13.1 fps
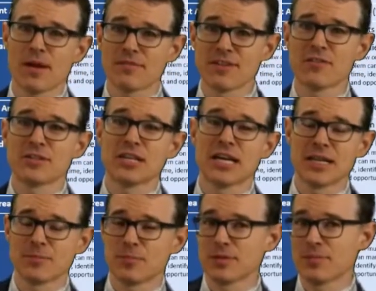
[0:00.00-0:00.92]
I've never done
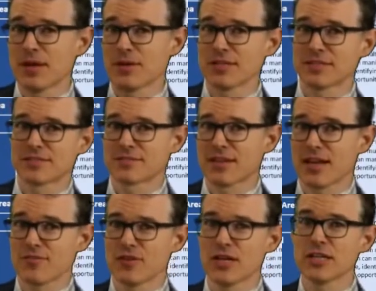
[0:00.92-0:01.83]
it, but apparently it's
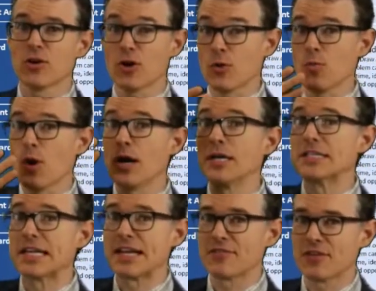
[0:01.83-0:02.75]
kind of fun, or it was
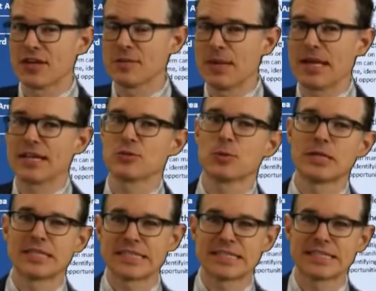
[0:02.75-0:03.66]
kind of fun back in
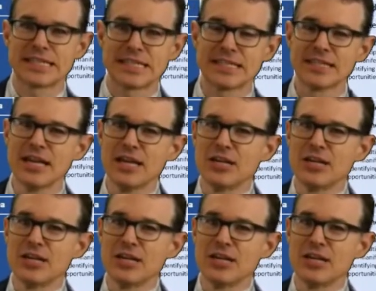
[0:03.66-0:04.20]
2016.